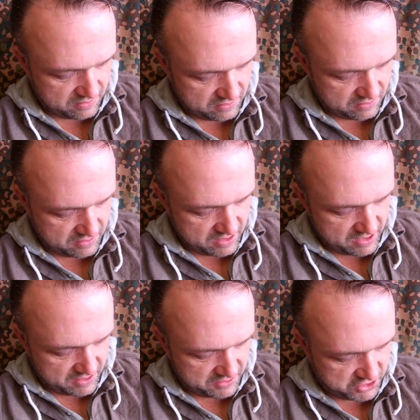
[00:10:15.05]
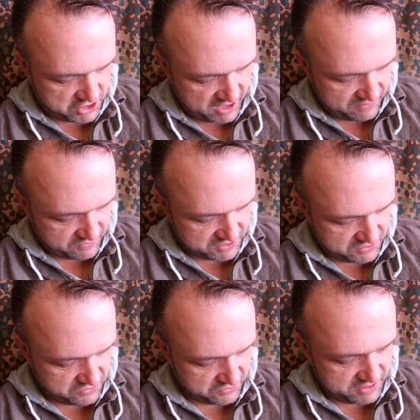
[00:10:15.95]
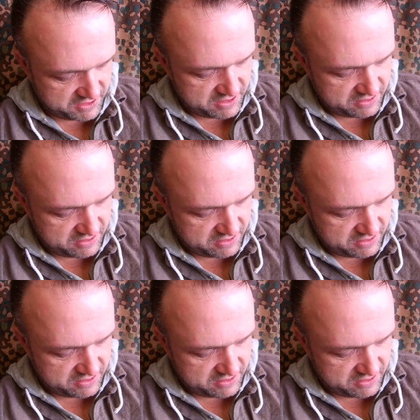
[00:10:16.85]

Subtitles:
The chain was noisy,